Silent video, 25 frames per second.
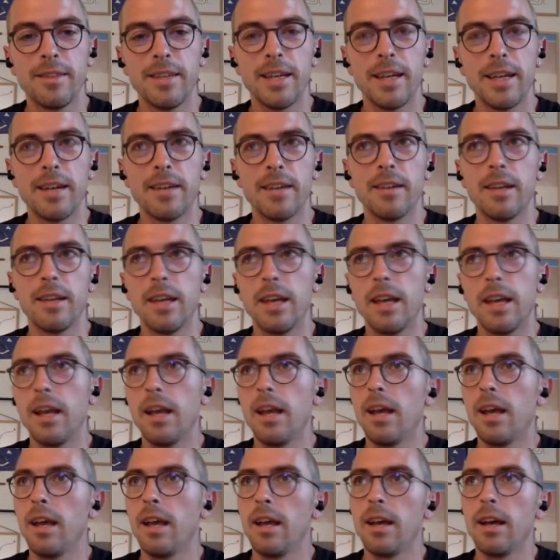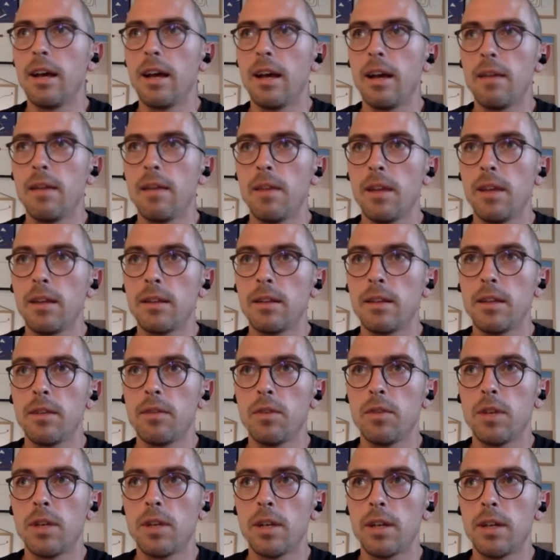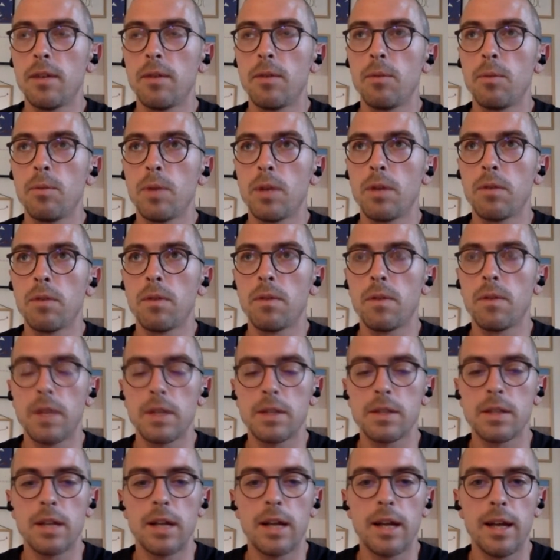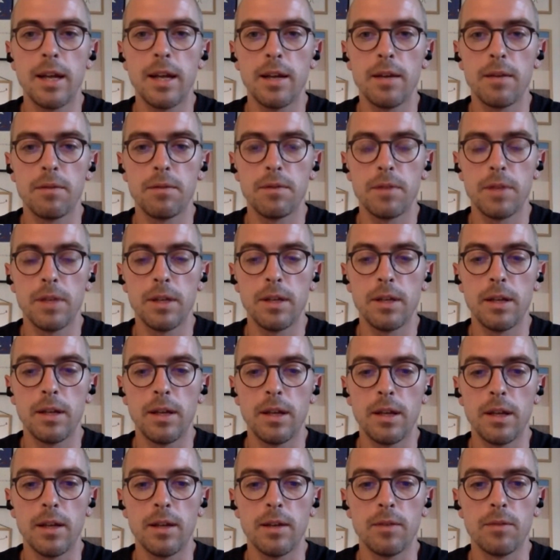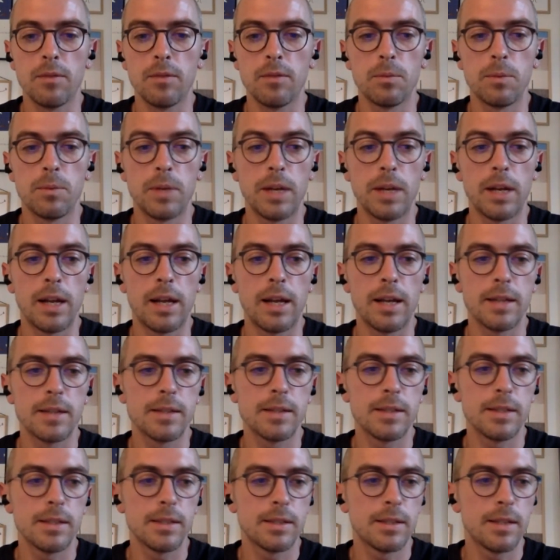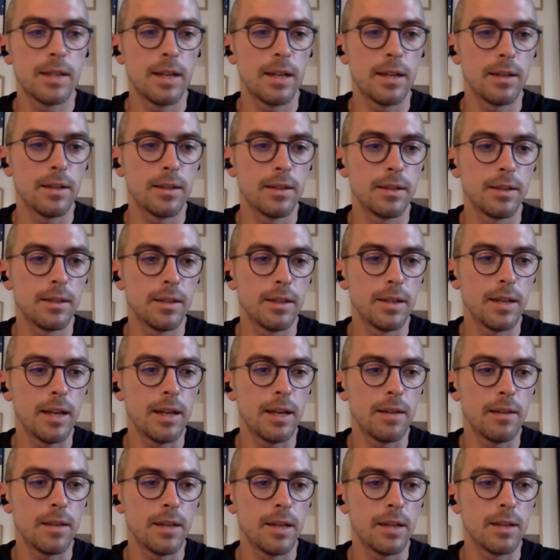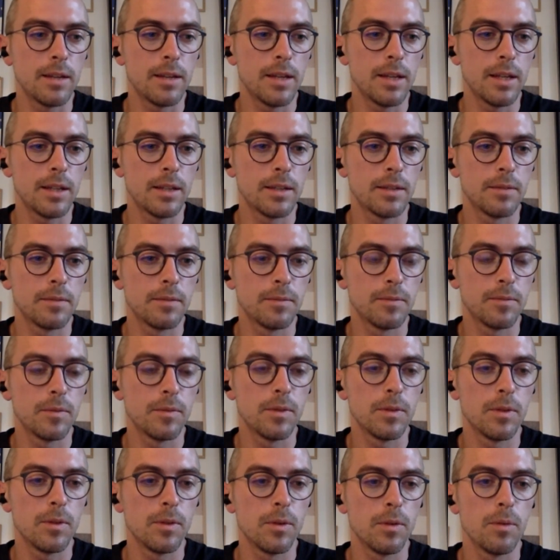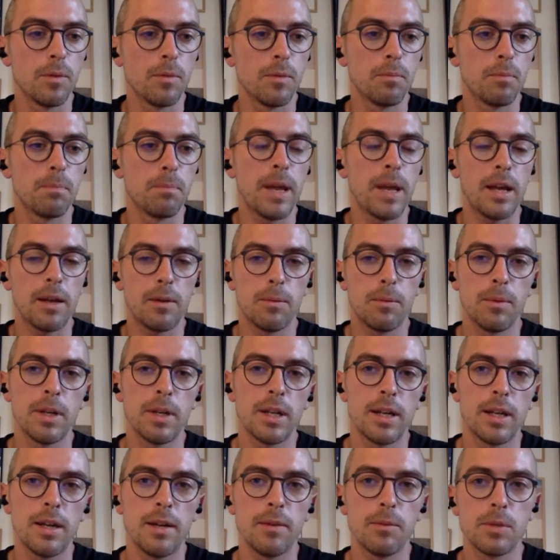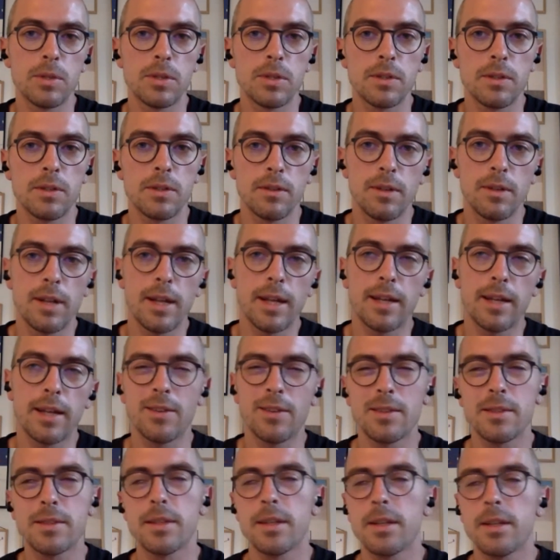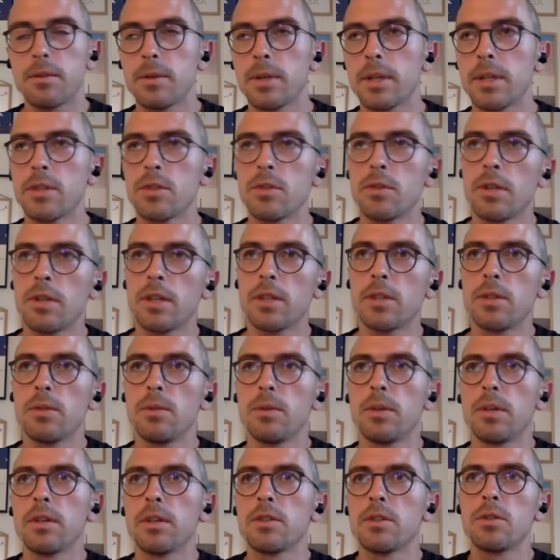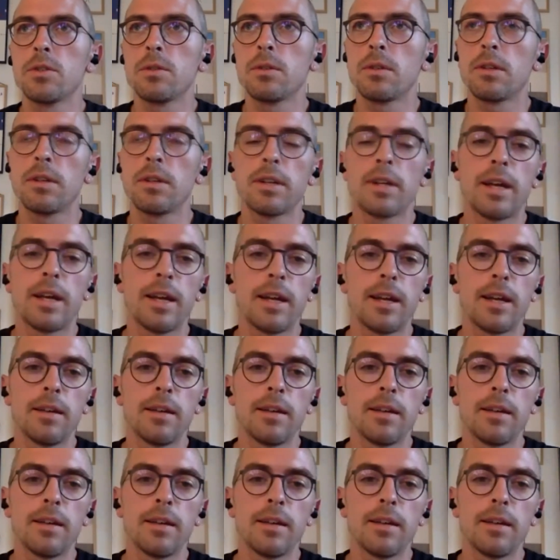Yeah, I think definitely one of the things that I have realized is that I think back when I was like considering, should I do it or shouldn't